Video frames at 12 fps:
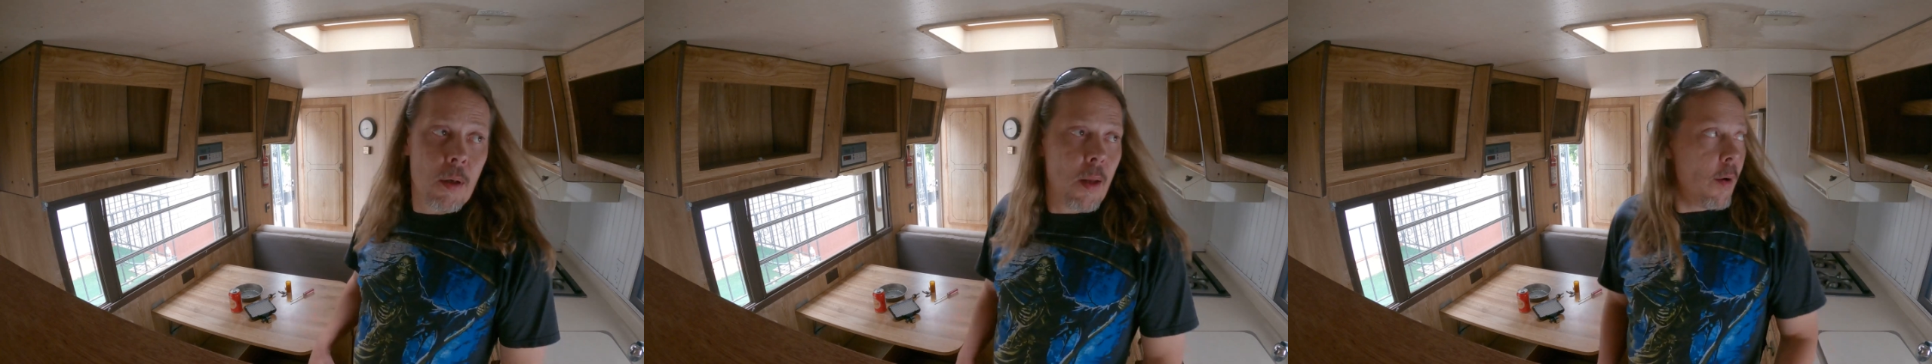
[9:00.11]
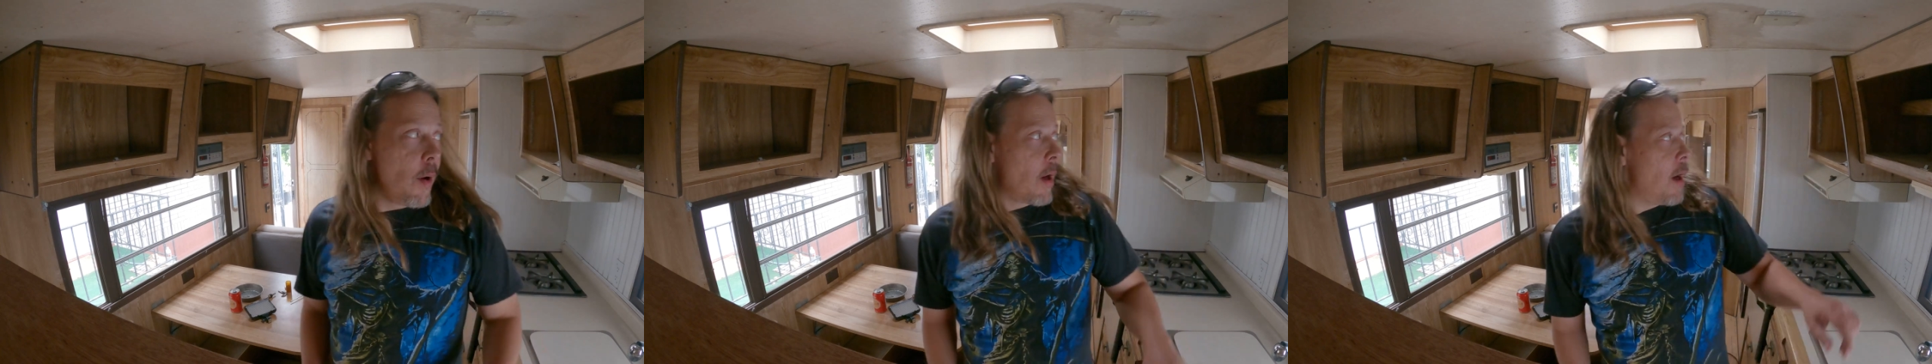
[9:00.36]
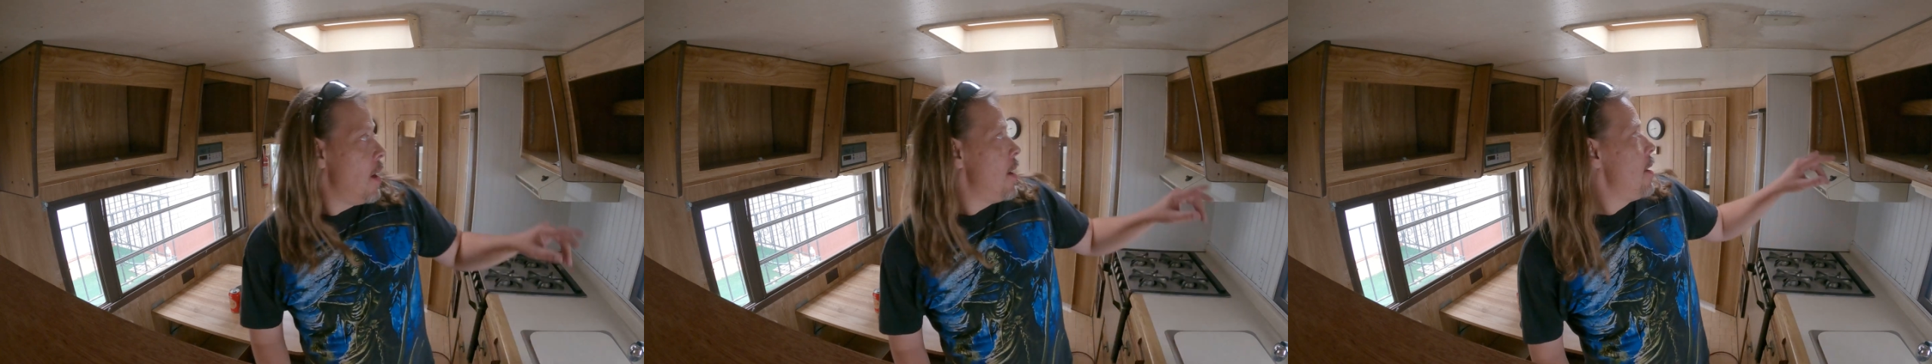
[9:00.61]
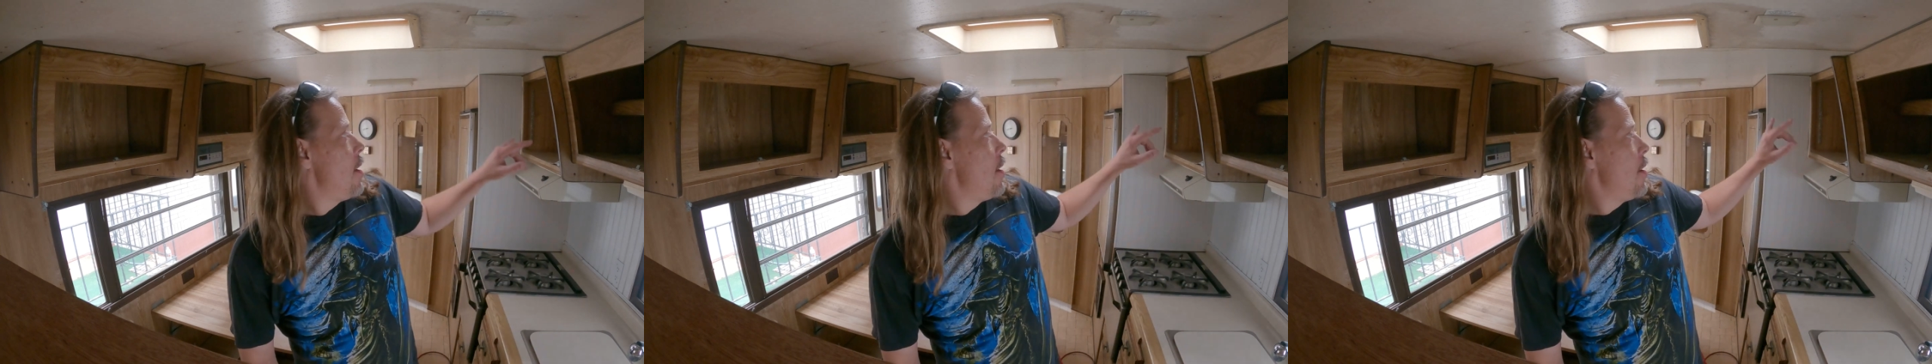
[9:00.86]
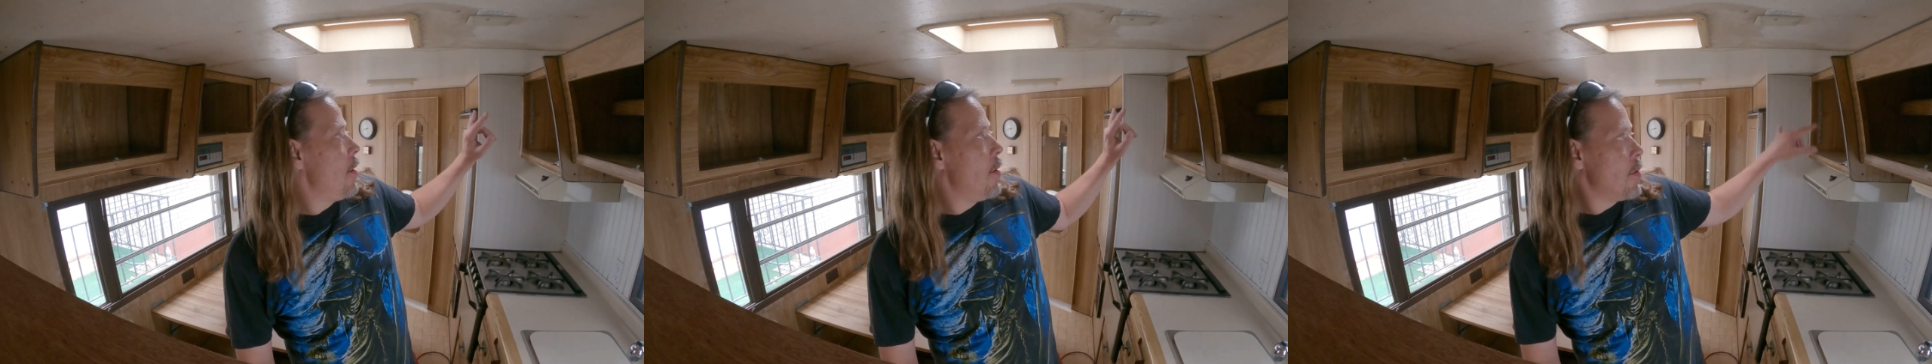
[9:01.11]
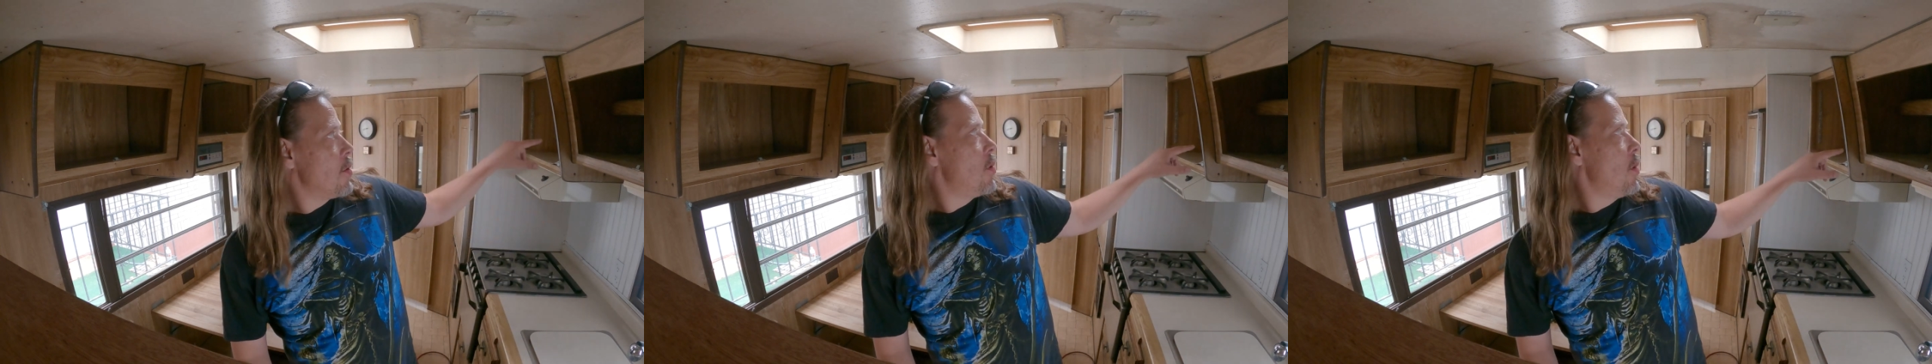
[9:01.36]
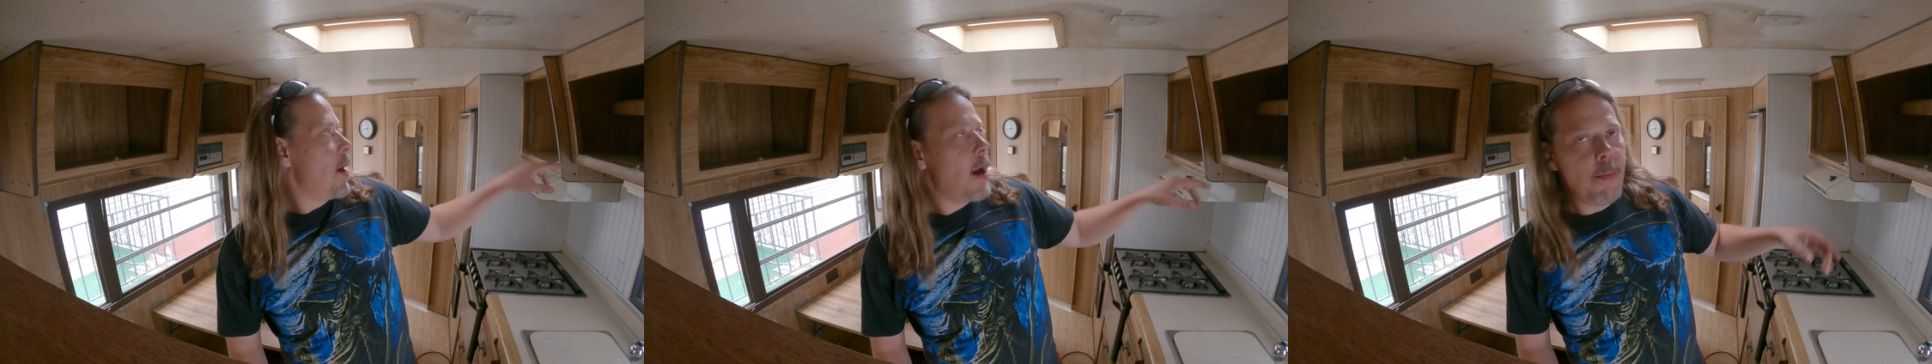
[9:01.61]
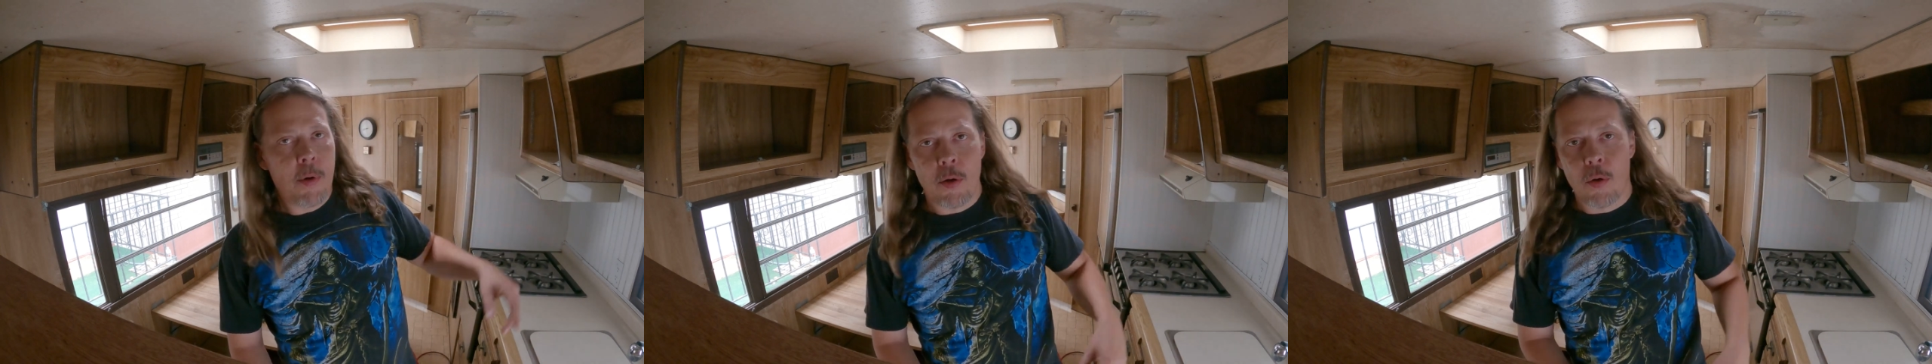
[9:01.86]
now I got those two
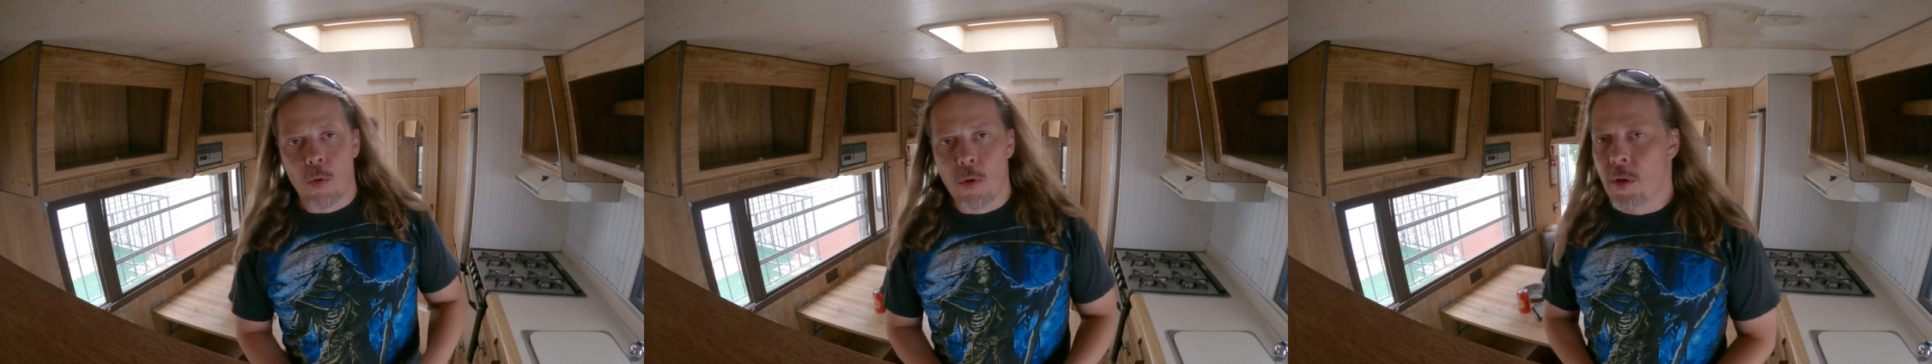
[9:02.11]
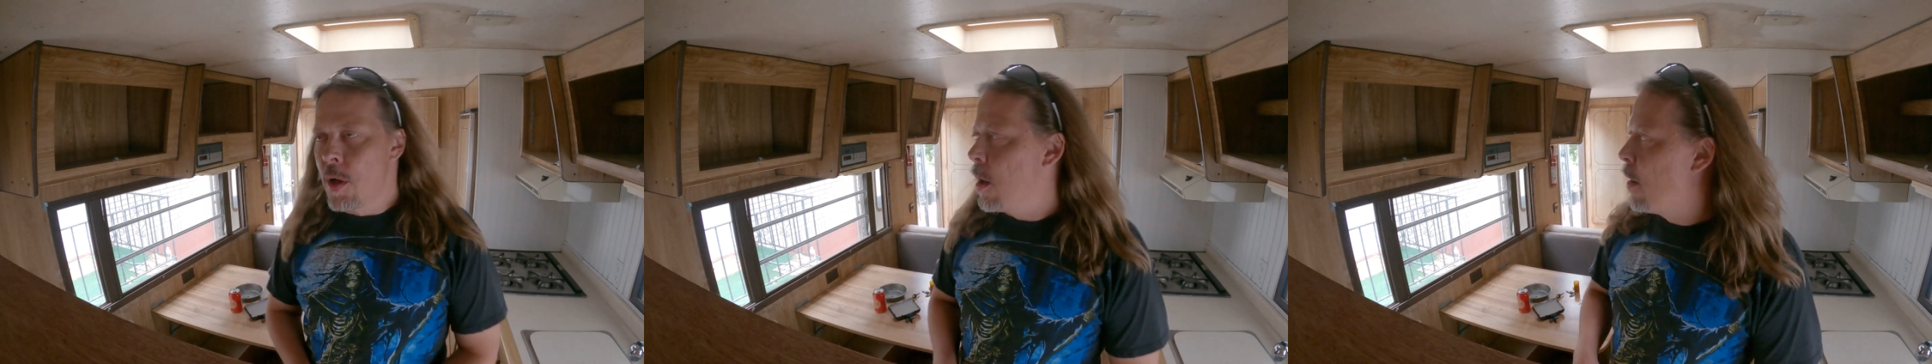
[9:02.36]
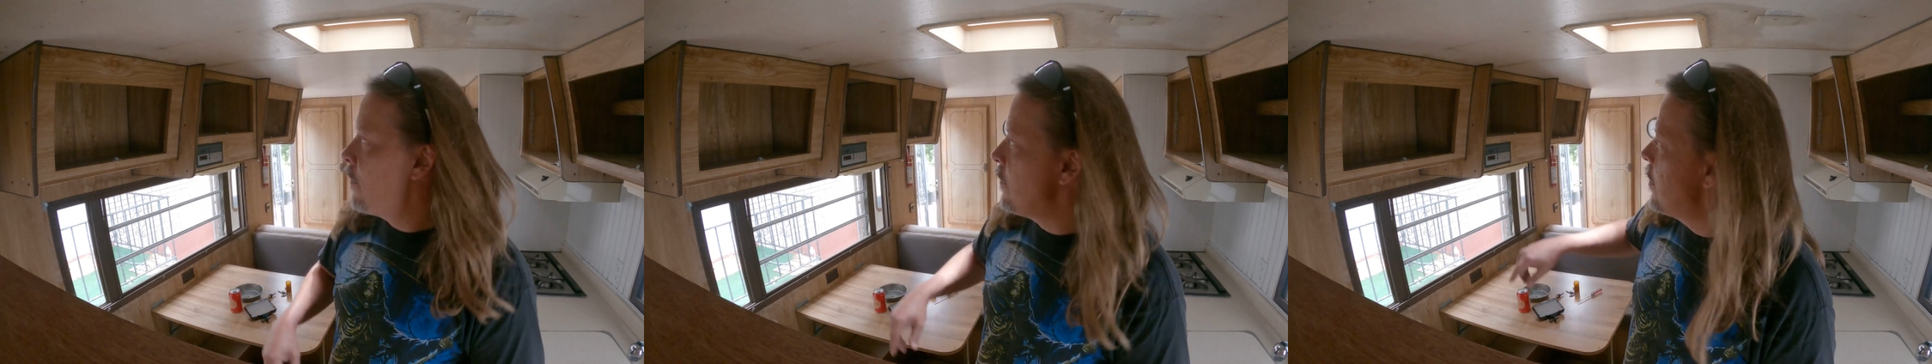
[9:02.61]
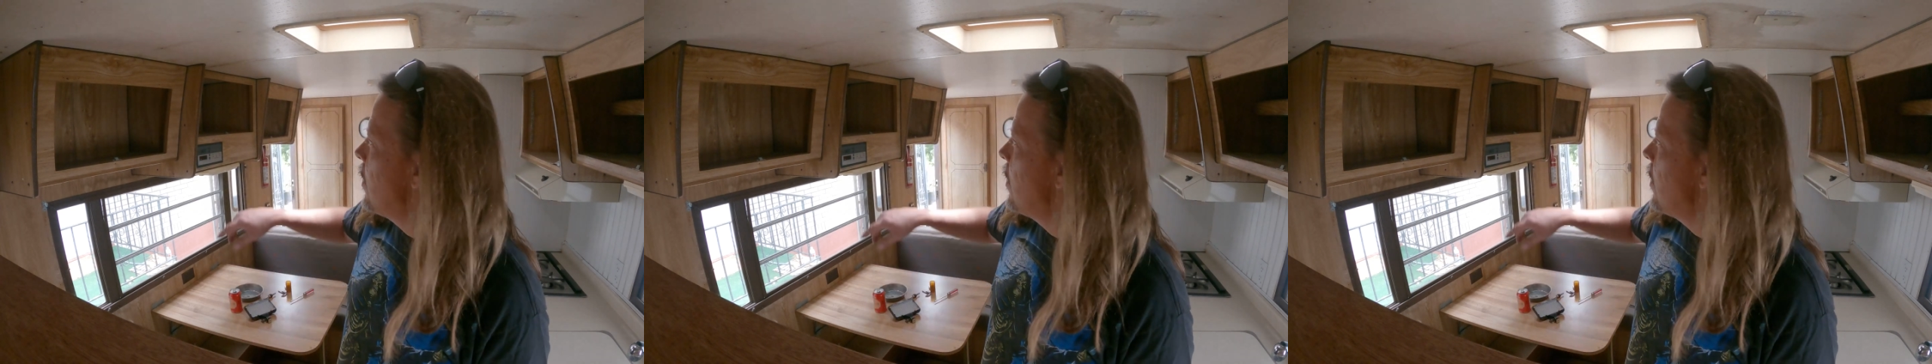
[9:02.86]
cabinet doors off.